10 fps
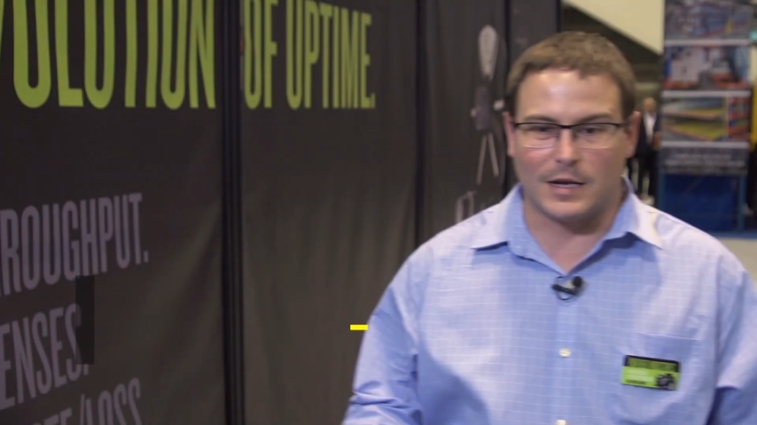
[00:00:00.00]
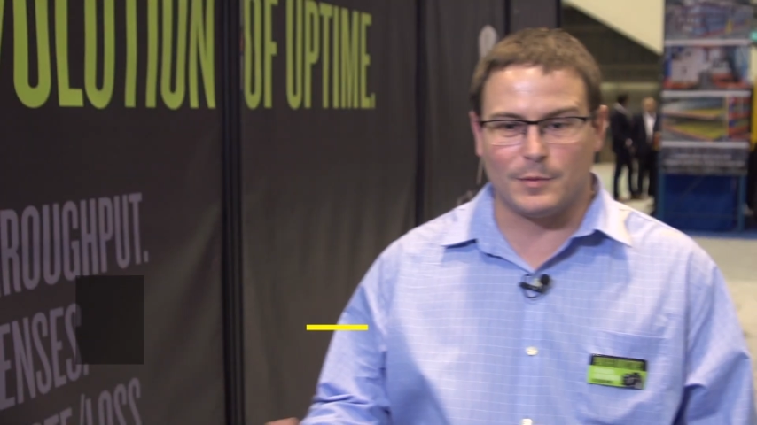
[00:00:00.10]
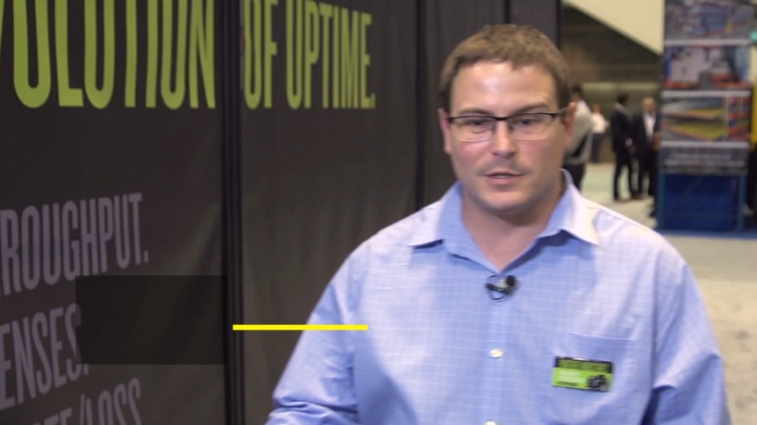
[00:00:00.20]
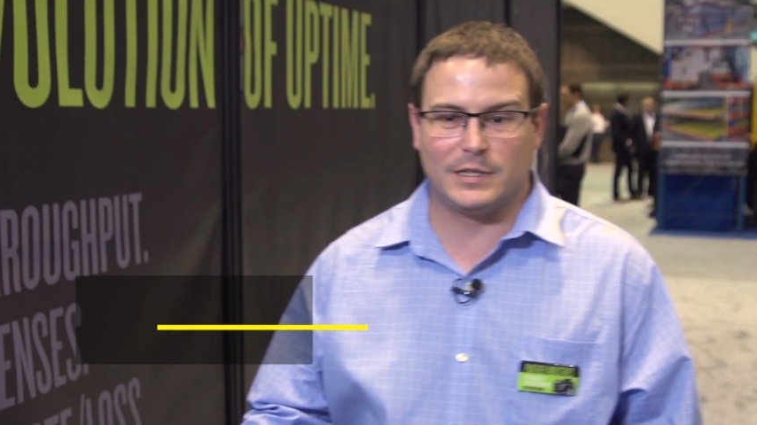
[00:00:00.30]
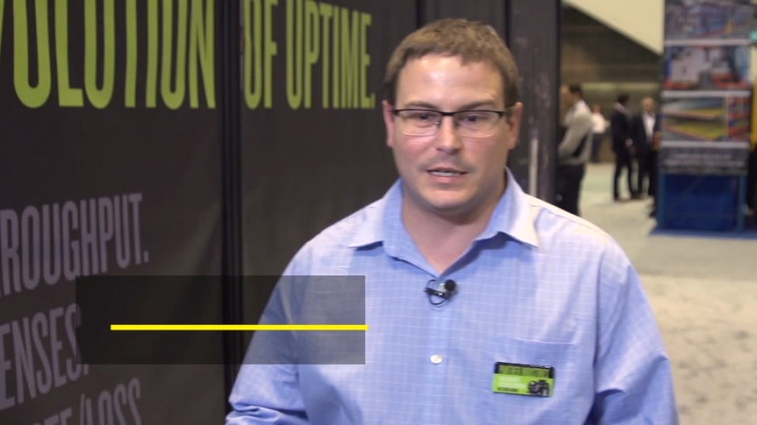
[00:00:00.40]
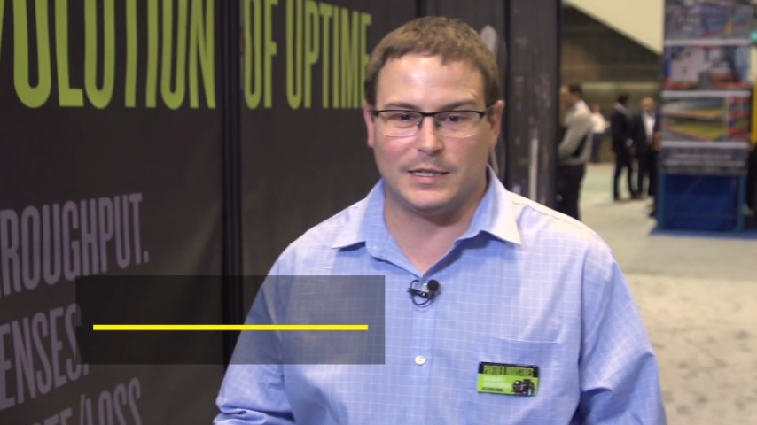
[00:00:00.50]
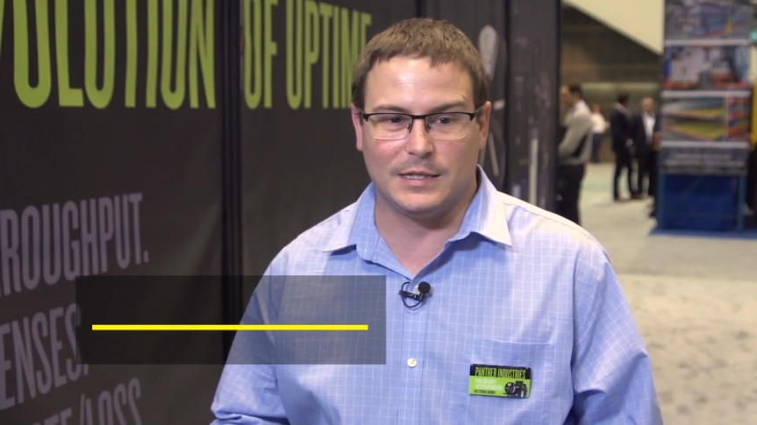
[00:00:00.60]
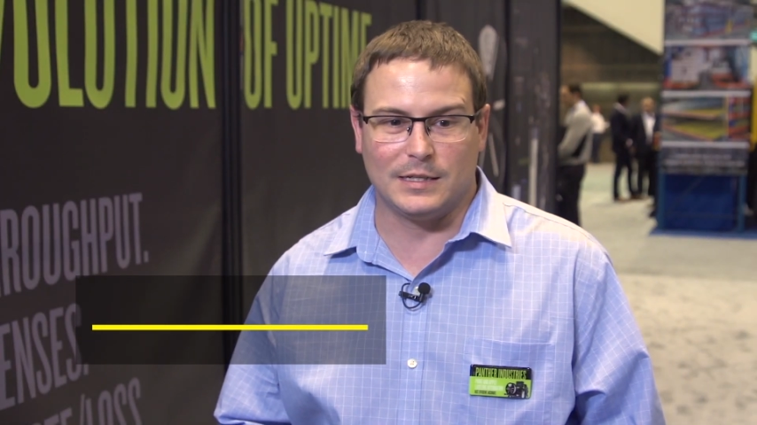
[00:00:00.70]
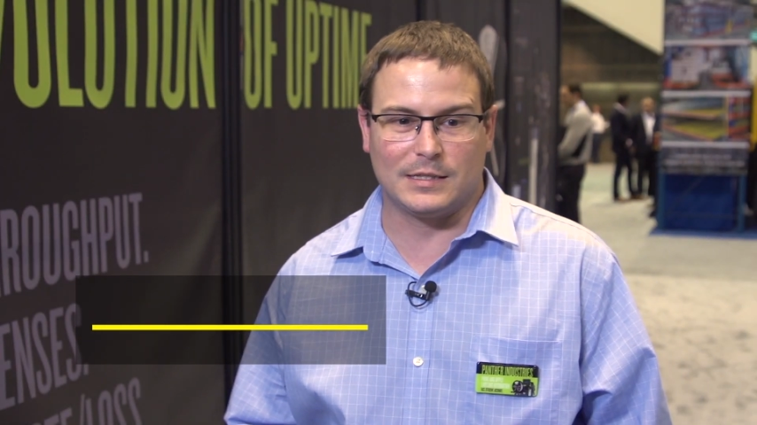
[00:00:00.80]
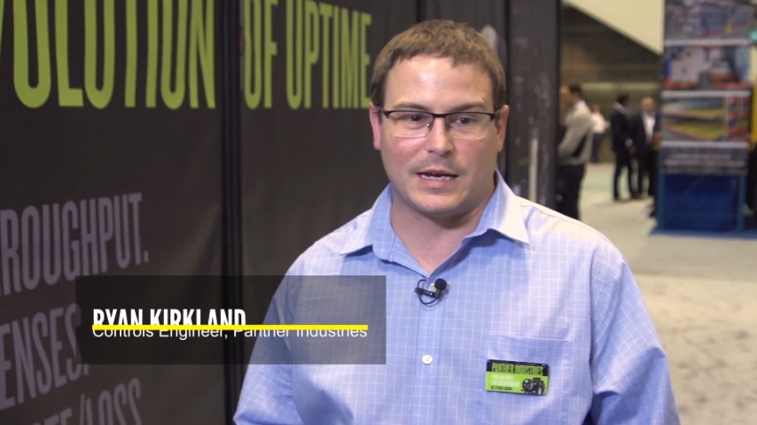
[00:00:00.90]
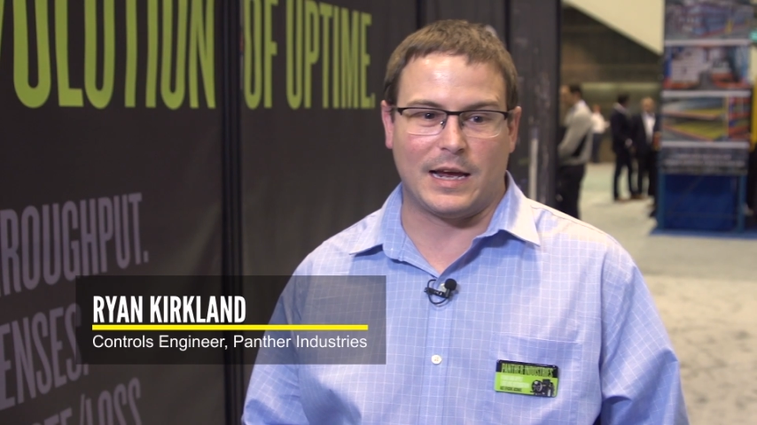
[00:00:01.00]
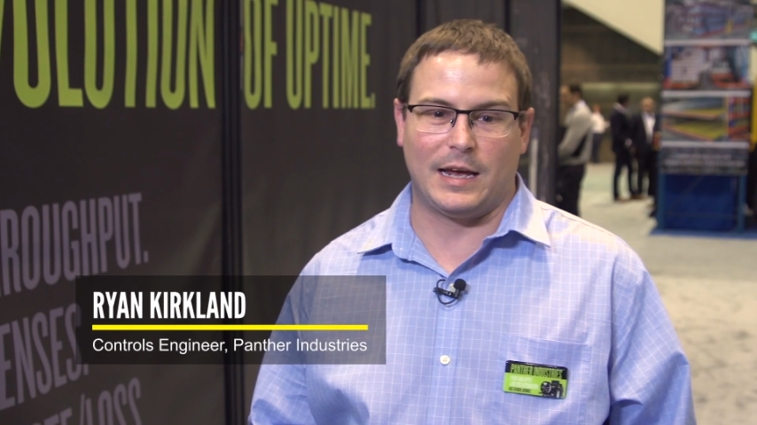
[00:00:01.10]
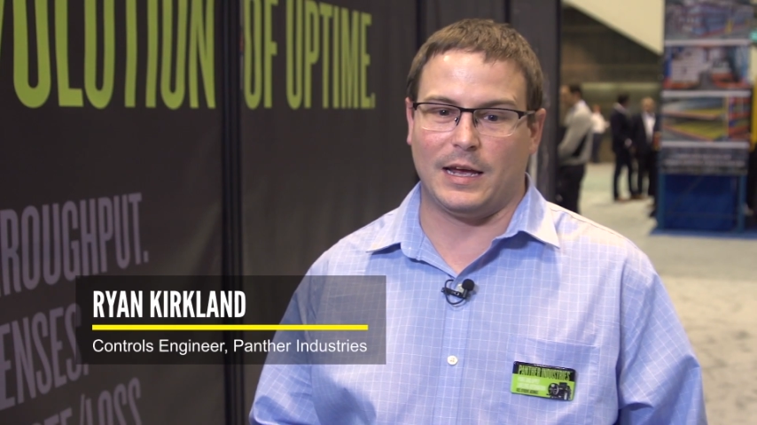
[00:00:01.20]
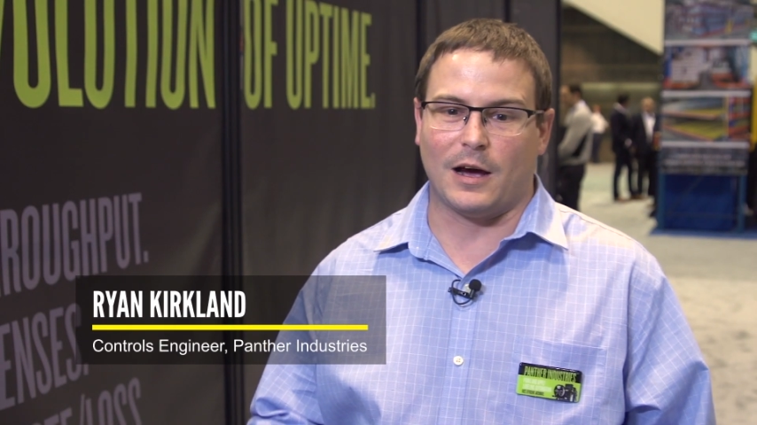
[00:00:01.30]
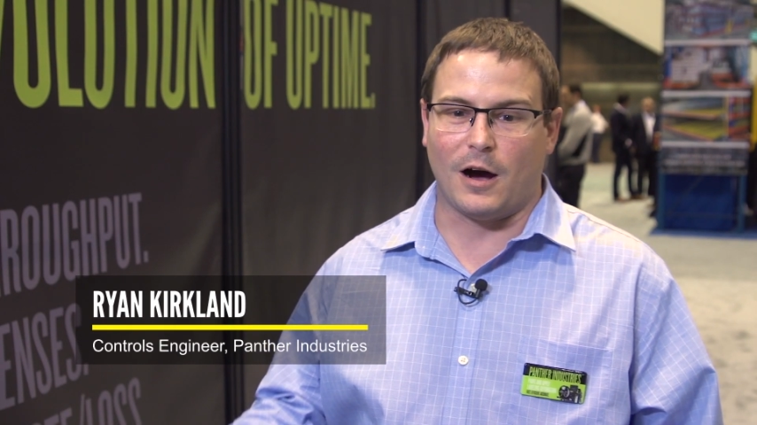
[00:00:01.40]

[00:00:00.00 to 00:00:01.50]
Labeling is an